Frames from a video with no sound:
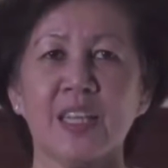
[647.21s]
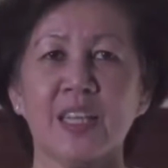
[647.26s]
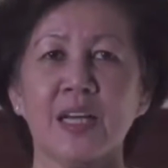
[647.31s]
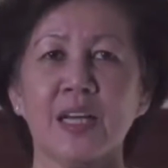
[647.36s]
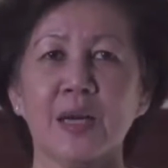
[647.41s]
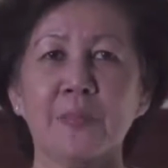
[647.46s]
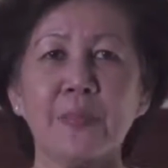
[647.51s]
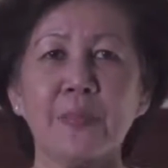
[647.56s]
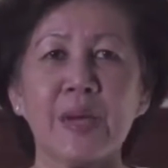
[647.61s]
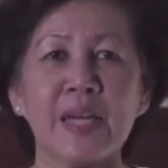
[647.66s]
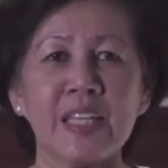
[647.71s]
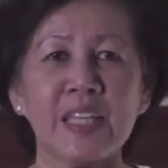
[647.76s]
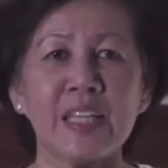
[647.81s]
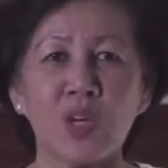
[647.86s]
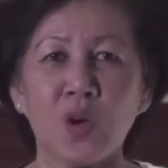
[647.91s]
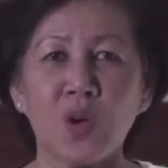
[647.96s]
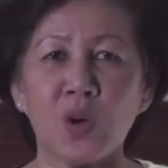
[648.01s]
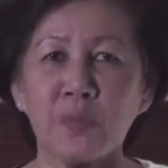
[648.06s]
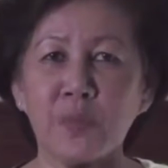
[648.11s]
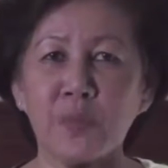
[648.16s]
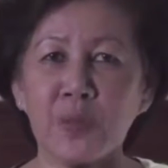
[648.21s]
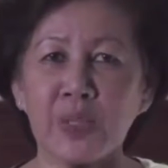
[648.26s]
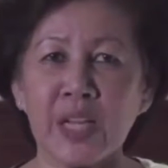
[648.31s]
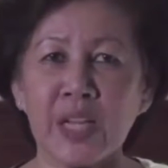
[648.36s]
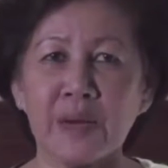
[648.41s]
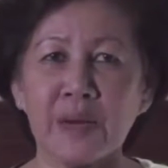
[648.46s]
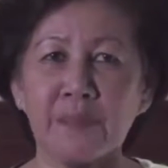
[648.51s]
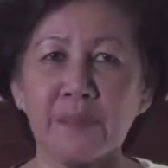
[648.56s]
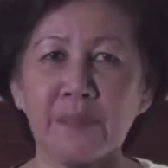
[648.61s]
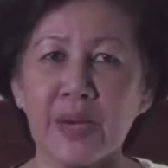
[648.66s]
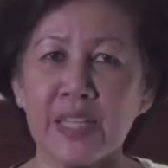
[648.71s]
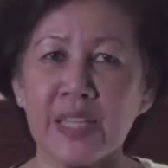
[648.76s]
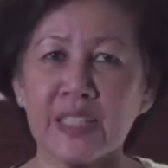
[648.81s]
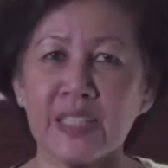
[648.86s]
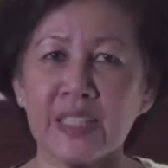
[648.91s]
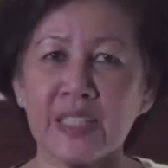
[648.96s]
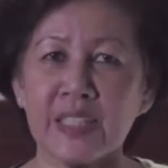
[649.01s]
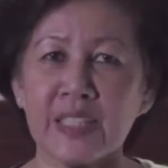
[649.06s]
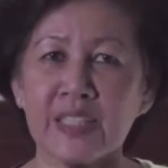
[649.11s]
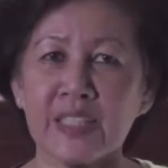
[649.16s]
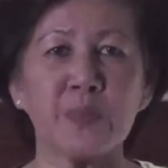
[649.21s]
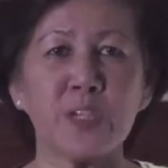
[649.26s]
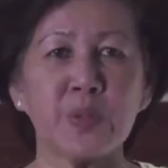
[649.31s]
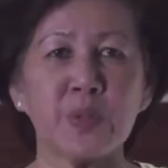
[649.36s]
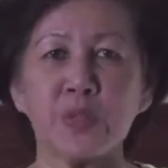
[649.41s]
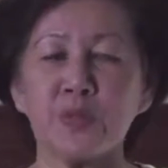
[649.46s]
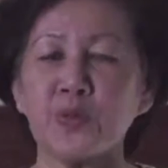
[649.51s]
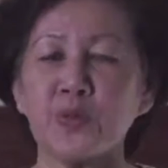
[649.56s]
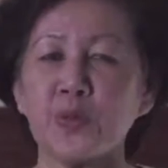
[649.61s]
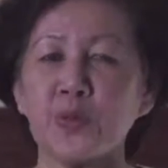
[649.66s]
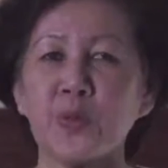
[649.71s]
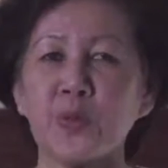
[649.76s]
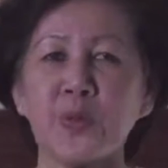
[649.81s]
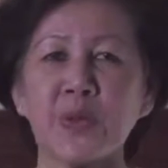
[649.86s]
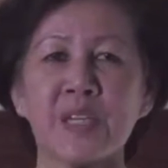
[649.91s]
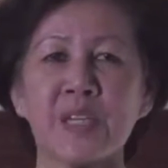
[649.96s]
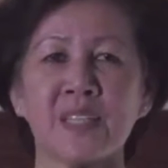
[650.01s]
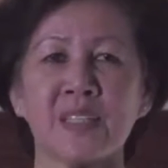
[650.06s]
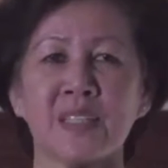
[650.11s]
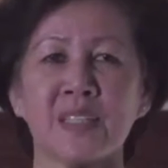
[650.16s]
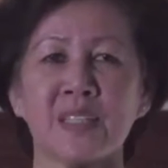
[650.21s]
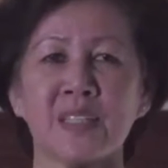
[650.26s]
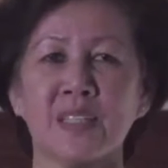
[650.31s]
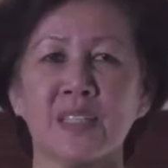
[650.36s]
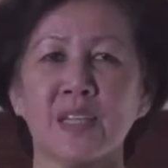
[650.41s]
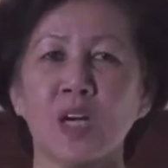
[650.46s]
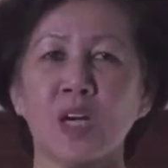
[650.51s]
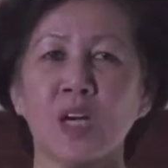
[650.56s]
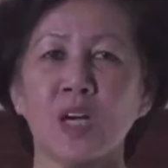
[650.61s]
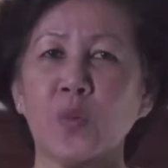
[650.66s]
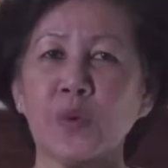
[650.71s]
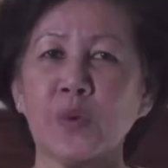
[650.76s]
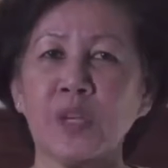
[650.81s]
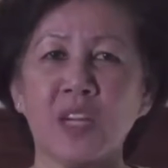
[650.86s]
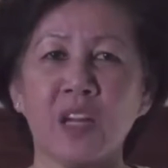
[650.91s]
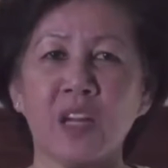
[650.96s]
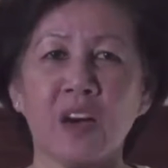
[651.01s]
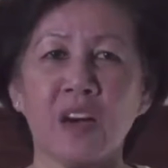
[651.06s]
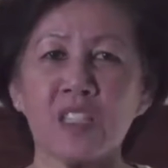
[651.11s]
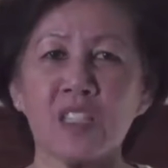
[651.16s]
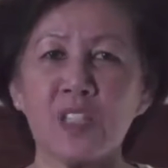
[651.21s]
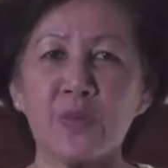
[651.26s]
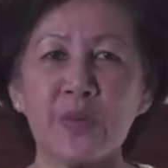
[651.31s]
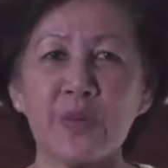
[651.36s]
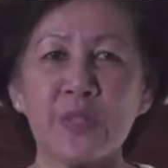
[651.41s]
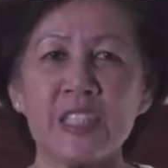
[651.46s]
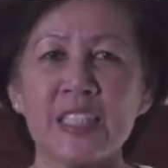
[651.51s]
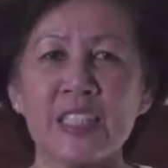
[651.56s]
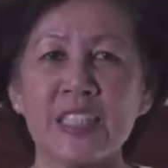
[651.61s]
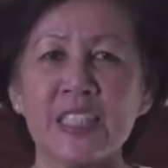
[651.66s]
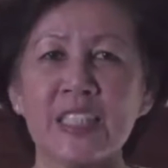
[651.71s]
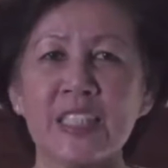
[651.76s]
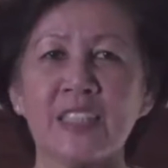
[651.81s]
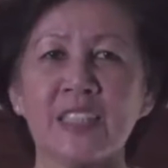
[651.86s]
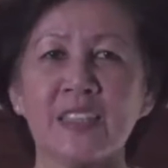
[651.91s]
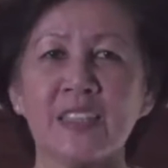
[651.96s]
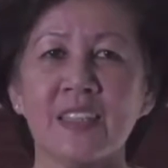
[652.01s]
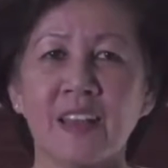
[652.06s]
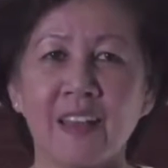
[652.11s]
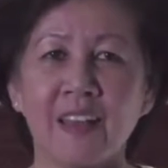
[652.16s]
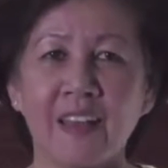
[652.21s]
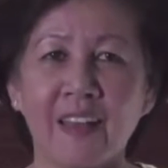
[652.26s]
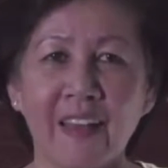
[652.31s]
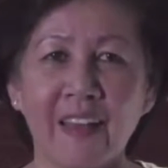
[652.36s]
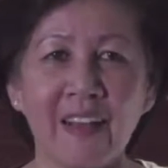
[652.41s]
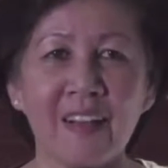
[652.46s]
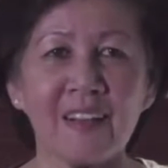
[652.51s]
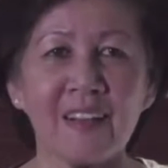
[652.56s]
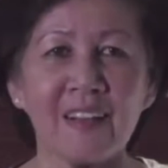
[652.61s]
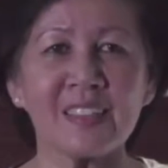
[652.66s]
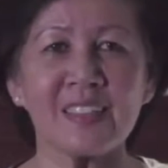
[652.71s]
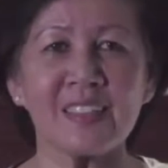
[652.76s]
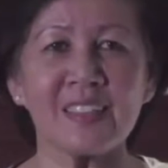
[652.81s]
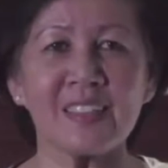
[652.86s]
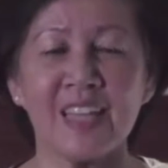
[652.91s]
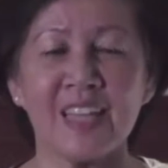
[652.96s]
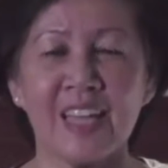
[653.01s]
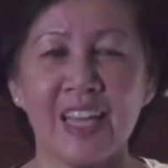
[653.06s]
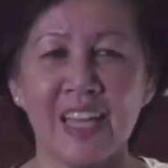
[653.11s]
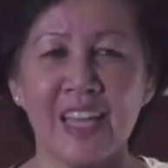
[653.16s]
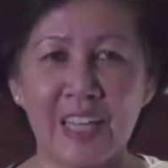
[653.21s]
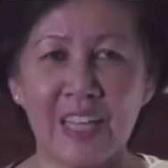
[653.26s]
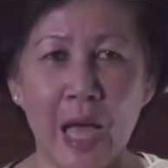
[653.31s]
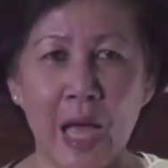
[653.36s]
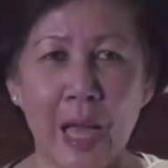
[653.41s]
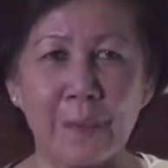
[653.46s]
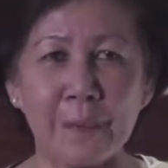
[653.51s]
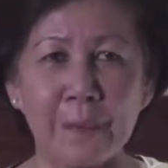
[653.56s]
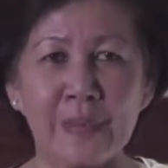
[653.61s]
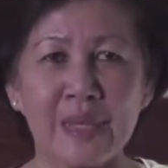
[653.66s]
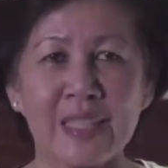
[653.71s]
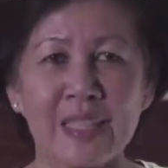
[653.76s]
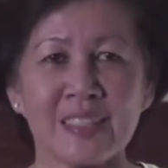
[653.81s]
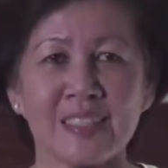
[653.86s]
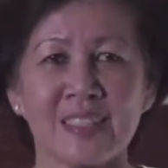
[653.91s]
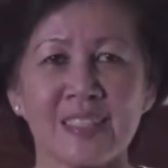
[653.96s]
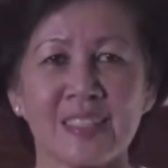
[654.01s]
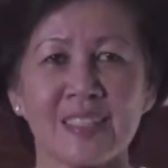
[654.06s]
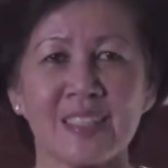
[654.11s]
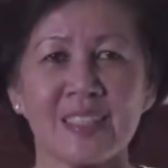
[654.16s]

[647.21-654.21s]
May the Lord Buddha bless our beautiful world with longevity, health, and happiness.